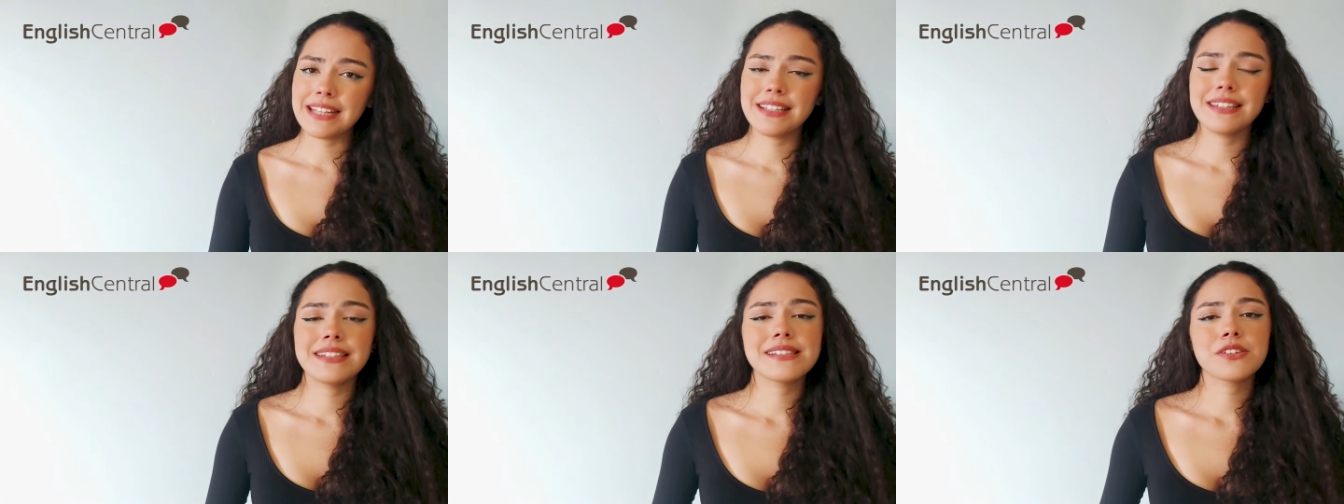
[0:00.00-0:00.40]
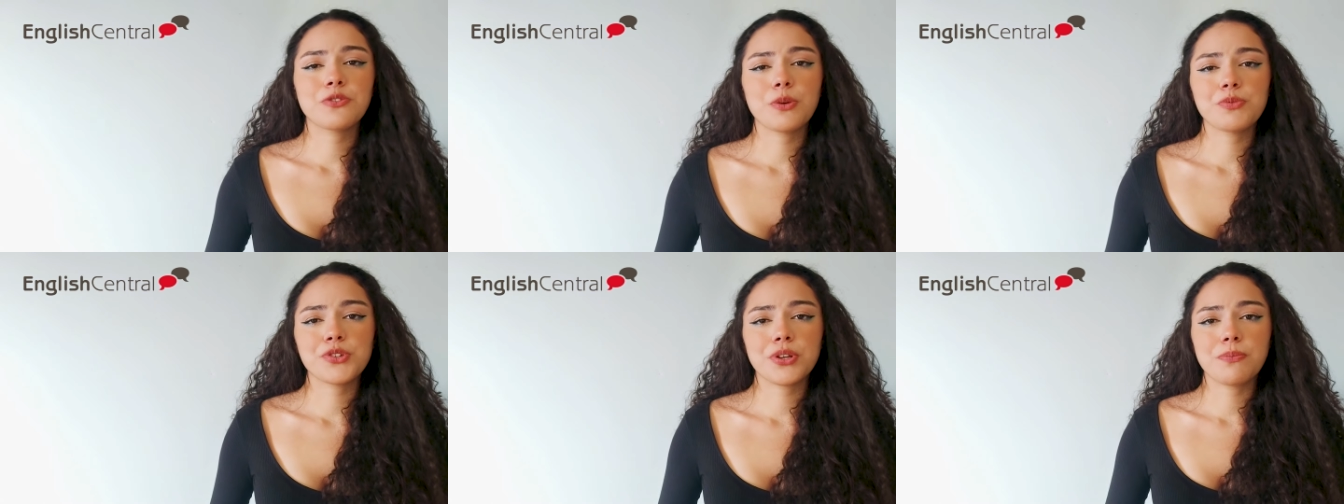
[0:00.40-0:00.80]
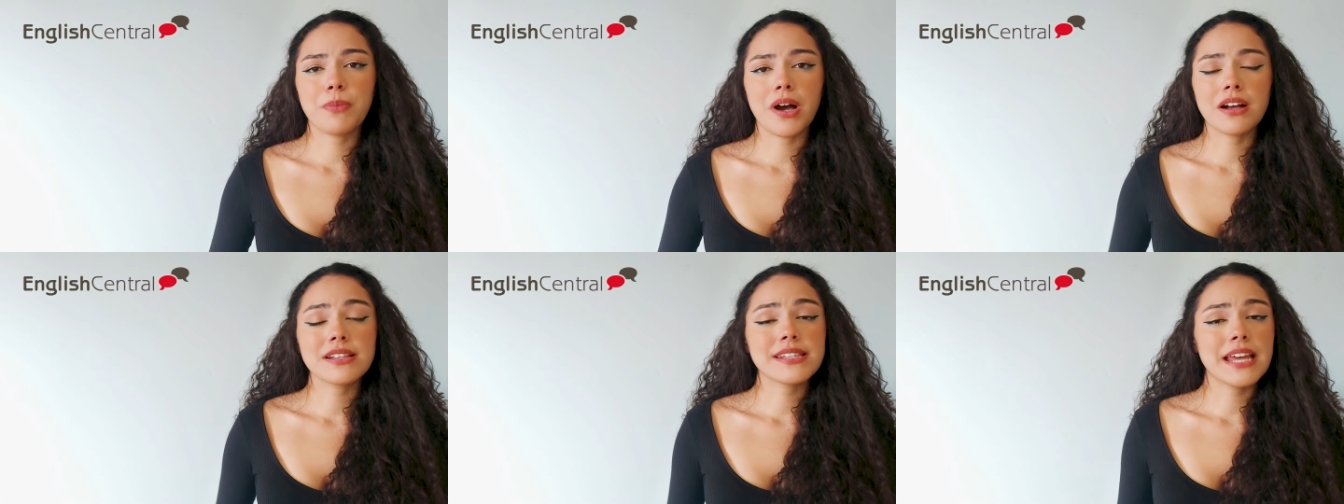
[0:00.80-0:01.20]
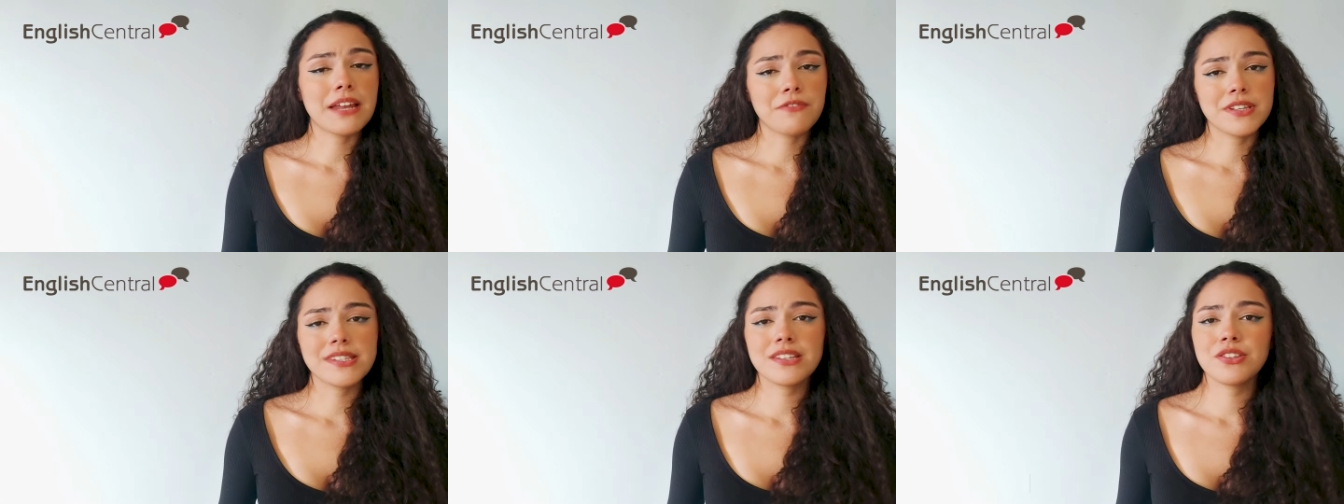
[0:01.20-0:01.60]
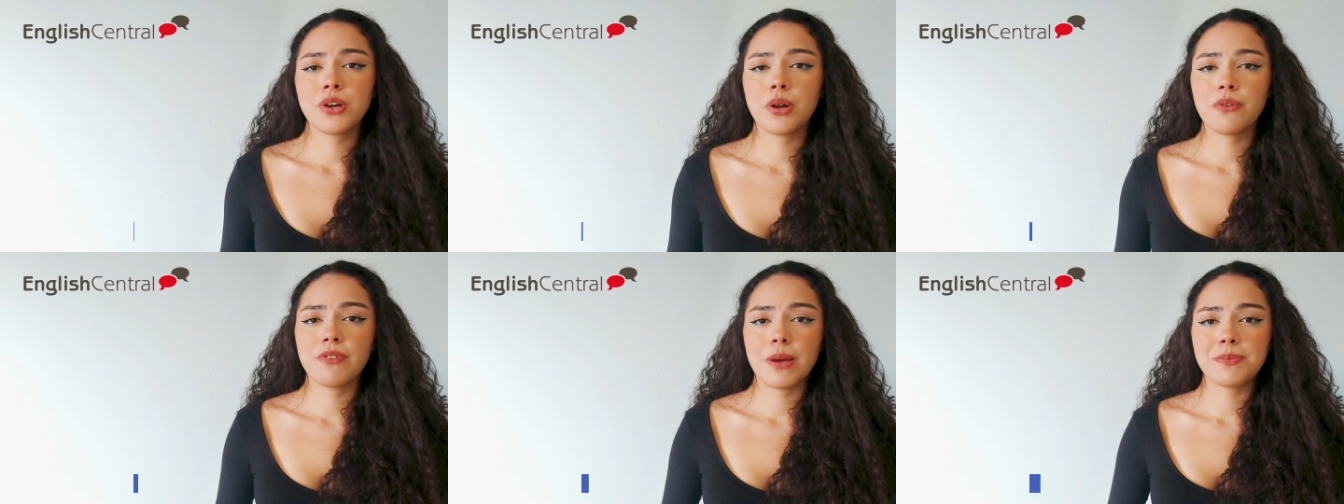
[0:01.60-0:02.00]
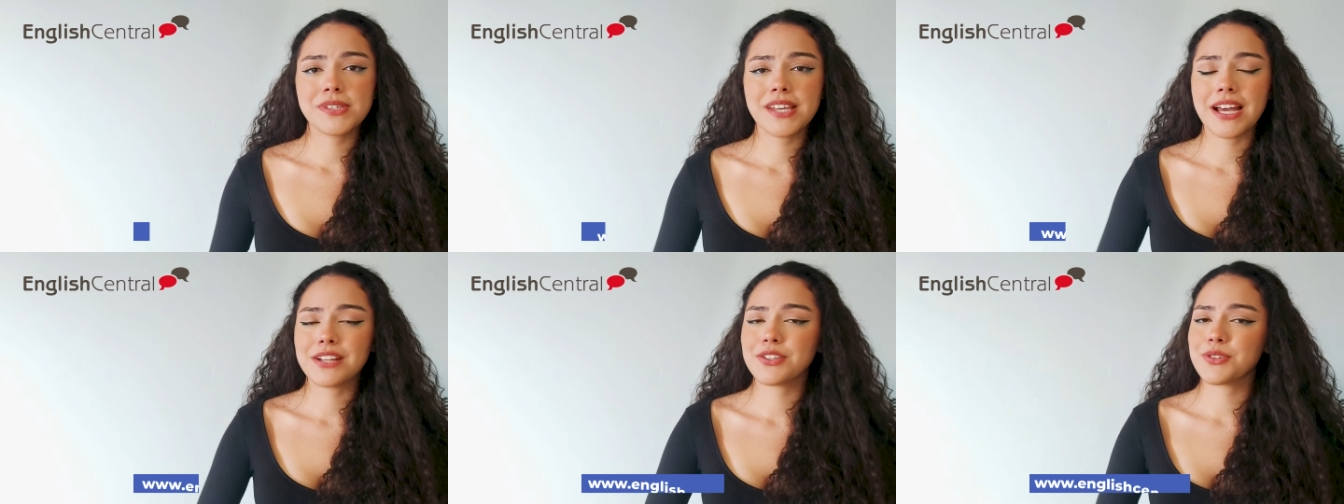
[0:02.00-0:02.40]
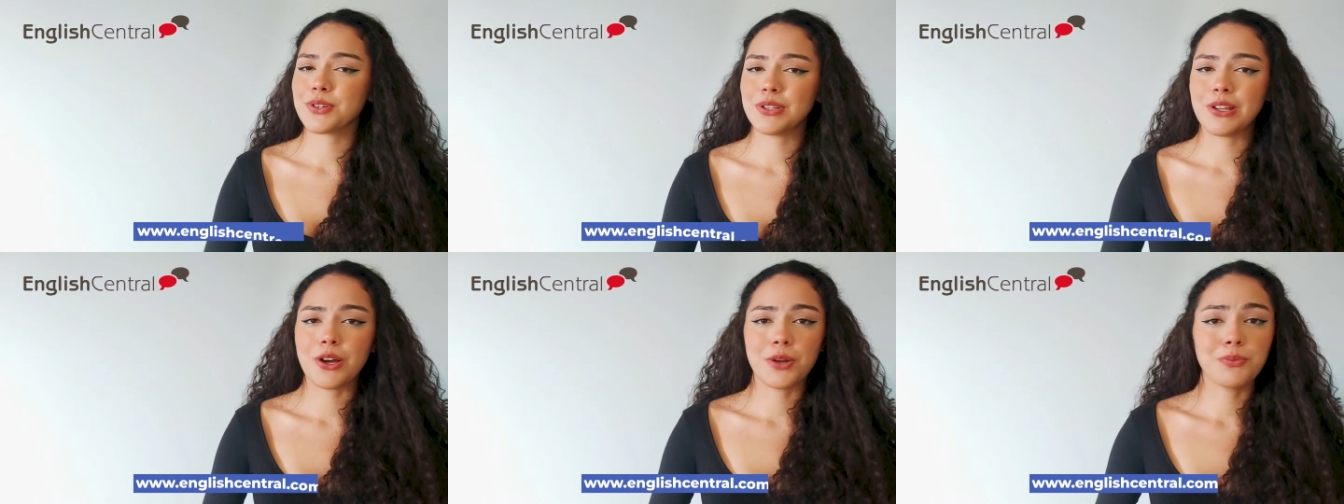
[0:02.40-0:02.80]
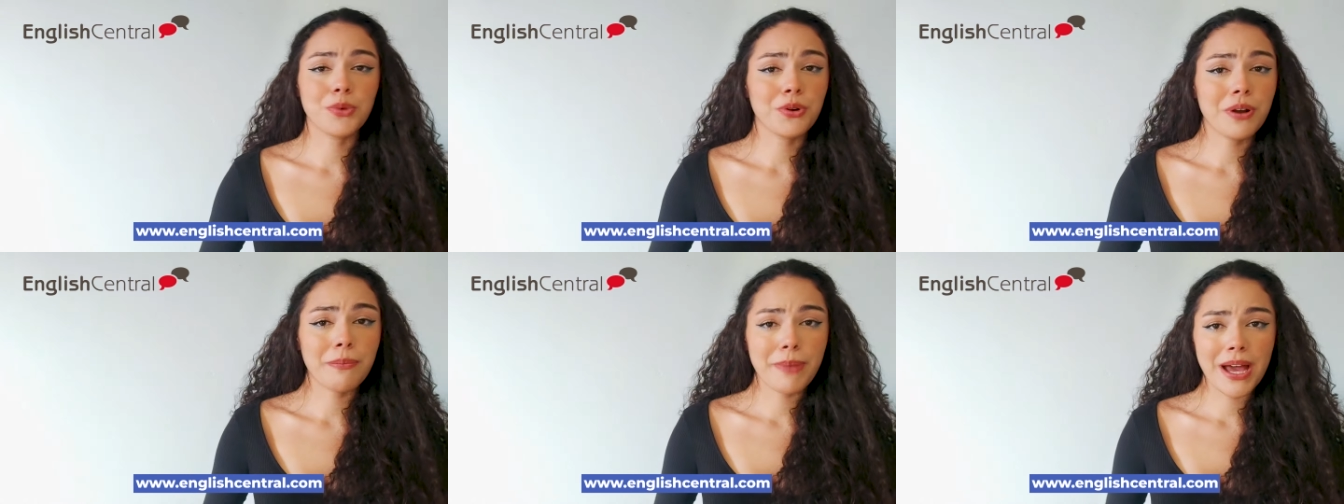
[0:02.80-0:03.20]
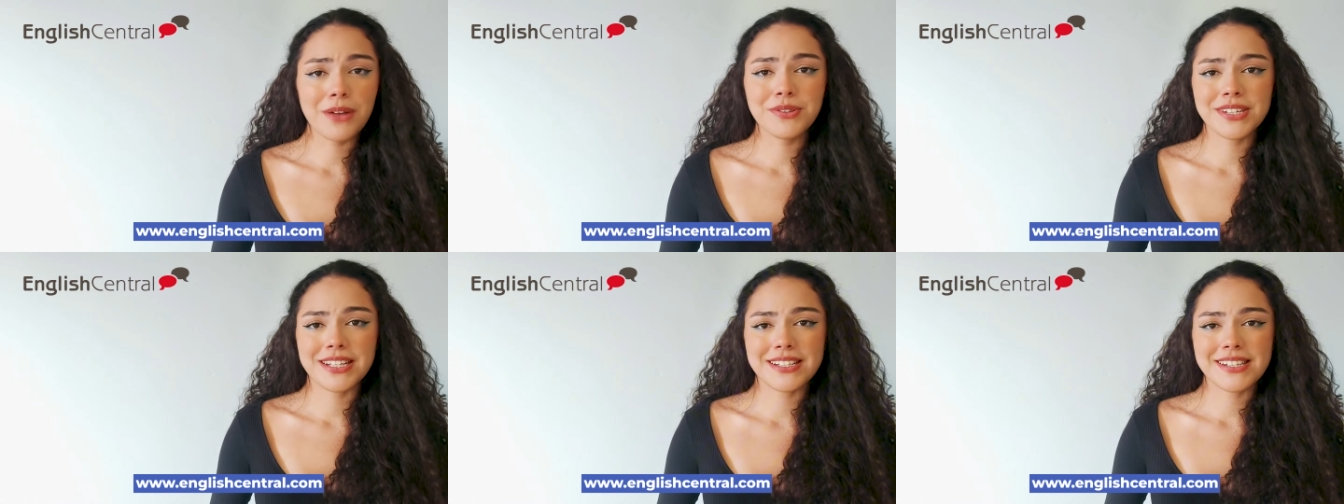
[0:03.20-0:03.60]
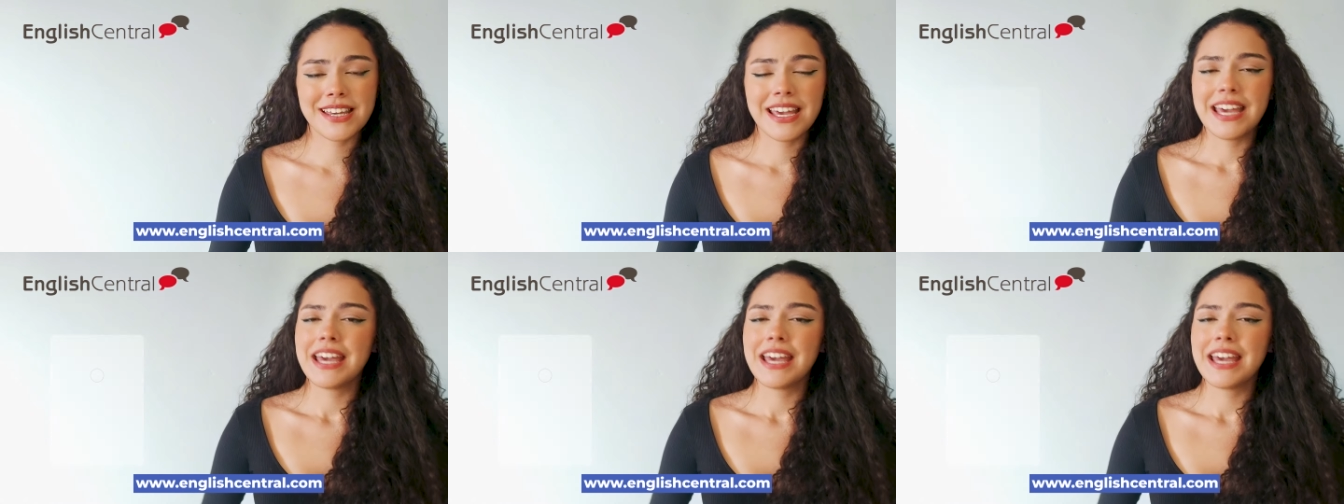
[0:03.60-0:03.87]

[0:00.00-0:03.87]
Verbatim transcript: in the description box and visit our website to learn more about it.